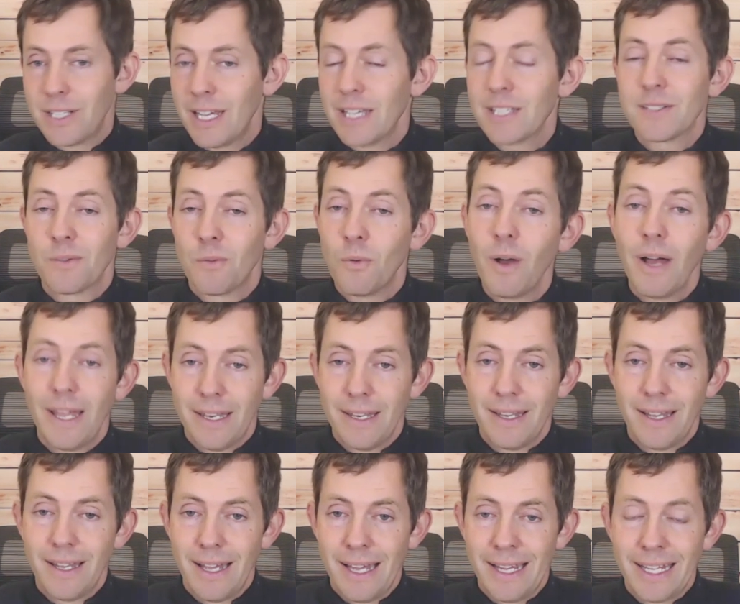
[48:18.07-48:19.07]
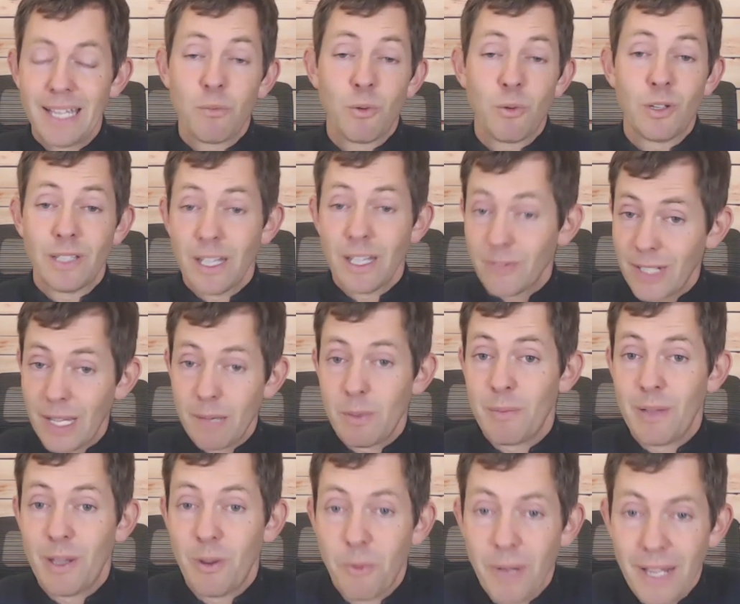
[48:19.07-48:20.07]
guess what? I get more love coming
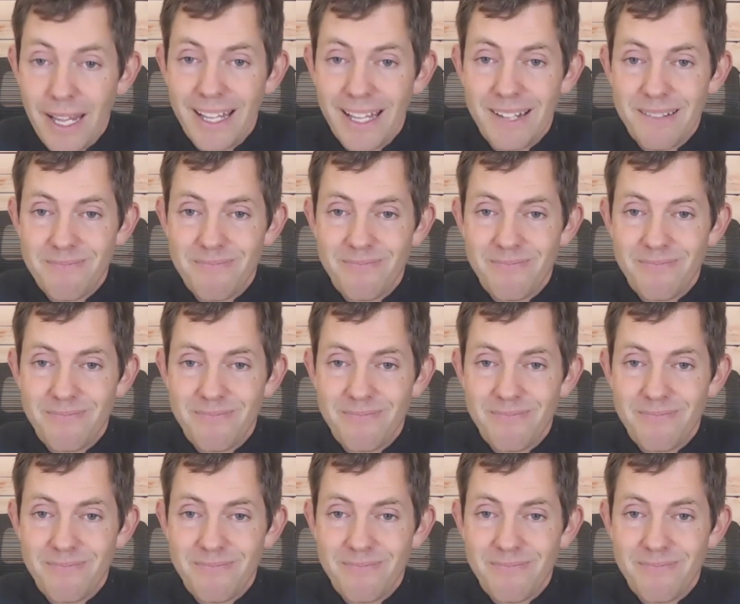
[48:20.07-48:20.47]
my way,